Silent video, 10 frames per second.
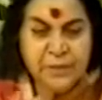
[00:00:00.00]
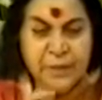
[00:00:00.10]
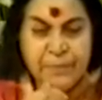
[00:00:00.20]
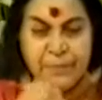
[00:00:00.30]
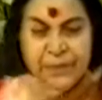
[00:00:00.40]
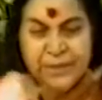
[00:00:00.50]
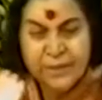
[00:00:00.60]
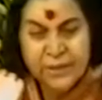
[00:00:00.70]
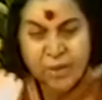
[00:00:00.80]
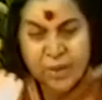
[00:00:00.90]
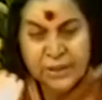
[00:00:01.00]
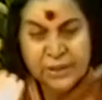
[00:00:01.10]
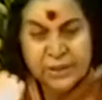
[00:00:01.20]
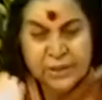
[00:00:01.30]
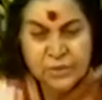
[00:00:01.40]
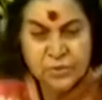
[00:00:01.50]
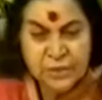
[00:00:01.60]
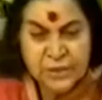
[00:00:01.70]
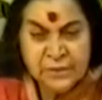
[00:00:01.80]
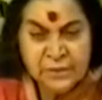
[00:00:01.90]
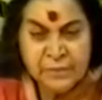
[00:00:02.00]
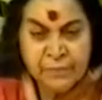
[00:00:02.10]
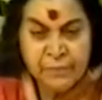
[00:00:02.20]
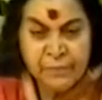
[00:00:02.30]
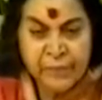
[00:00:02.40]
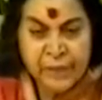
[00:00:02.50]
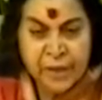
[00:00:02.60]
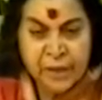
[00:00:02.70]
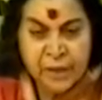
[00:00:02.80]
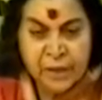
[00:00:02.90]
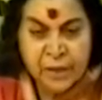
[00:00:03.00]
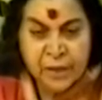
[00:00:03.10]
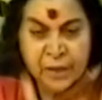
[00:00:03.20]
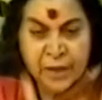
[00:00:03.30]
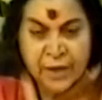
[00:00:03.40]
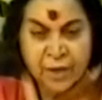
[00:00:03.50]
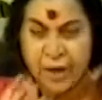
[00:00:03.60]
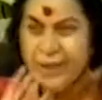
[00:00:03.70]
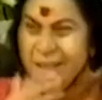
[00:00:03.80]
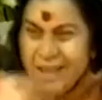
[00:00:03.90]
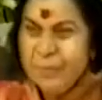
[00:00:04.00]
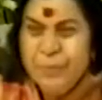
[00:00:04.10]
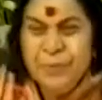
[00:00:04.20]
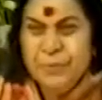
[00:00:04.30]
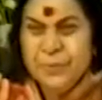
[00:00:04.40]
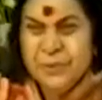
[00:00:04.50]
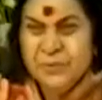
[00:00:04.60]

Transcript: by pleasing all other Sahajogis and not other people.